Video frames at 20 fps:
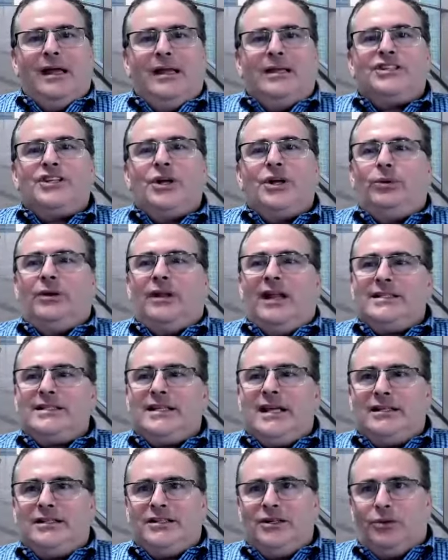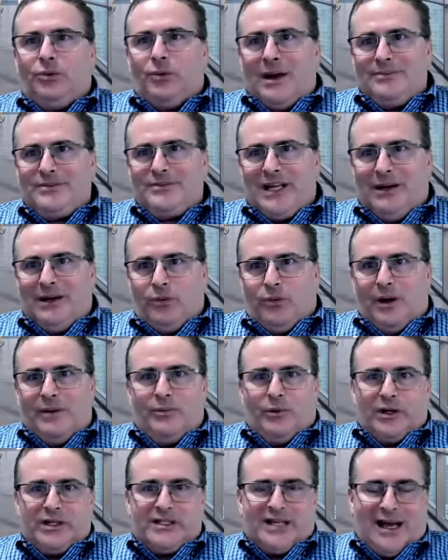So let's get your website one
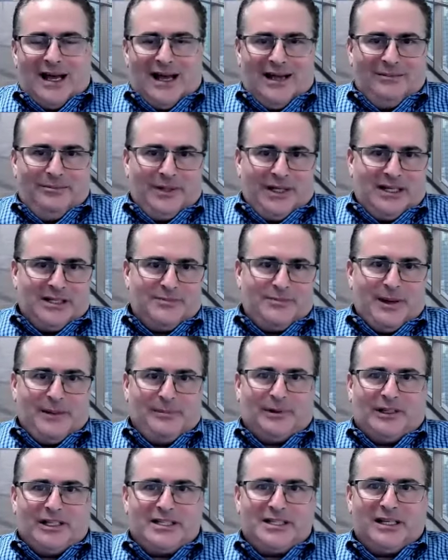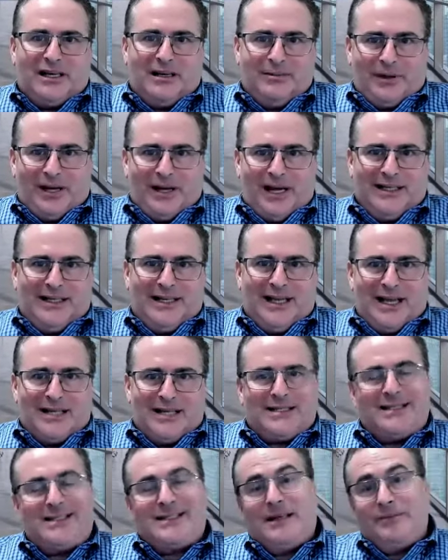more time, because people listening on a
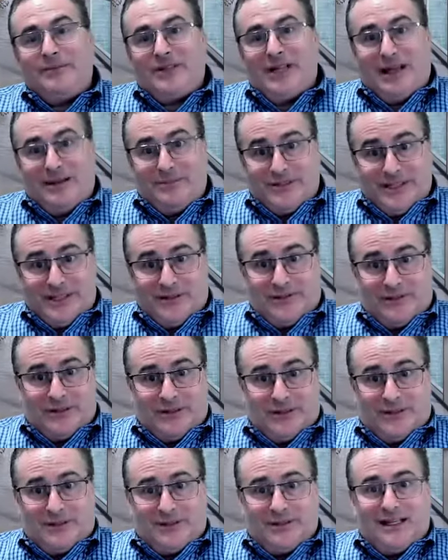podcast, it's sometimes difficult.